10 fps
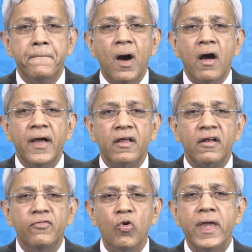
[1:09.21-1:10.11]
By
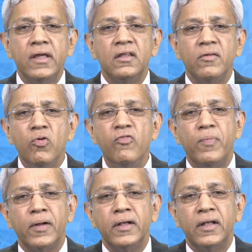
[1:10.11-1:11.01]
reviewing the
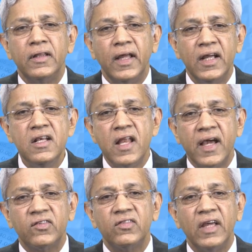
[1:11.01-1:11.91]
movement in the
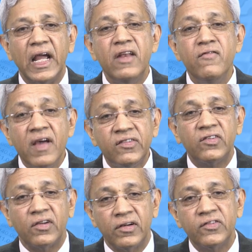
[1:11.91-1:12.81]
index,
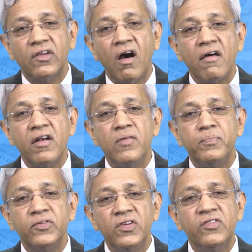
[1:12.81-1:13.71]
investors are in a
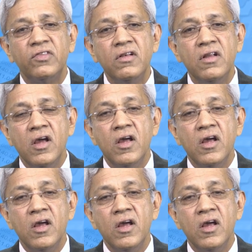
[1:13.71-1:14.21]
position